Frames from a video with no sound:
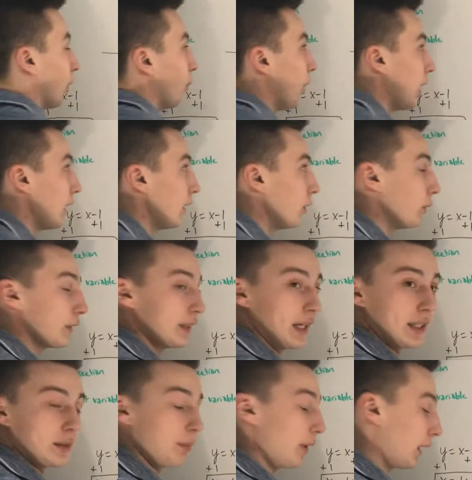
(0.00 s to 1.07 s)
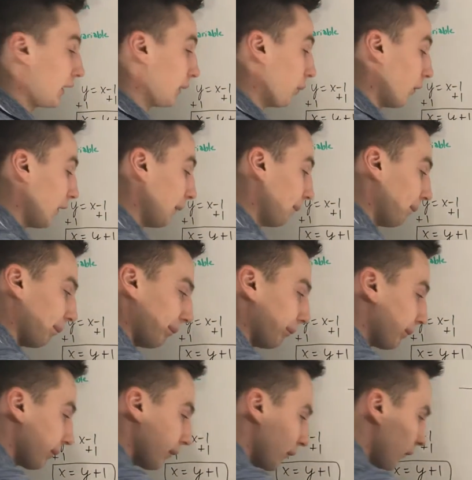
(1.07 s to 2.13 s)
our y equals x minus 1
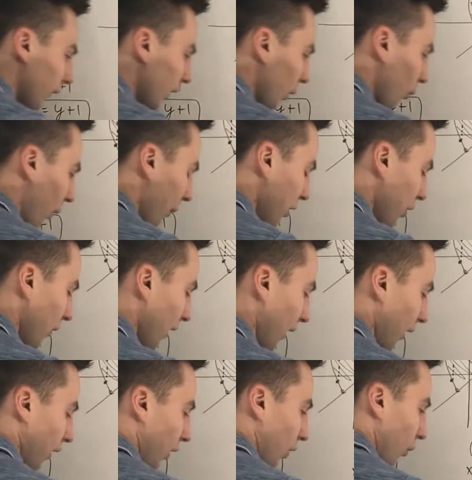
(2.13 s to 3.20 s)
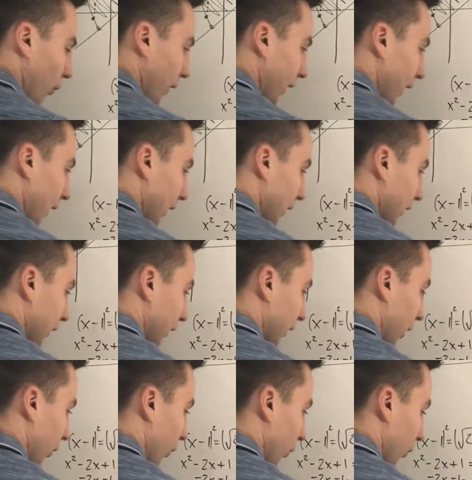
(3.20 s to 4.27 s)
when we do that, we get,
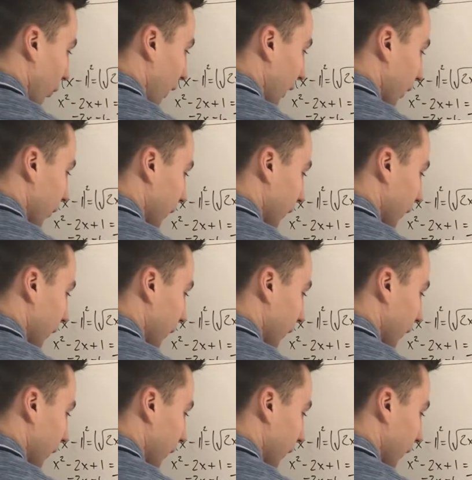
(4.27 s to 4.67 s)
so y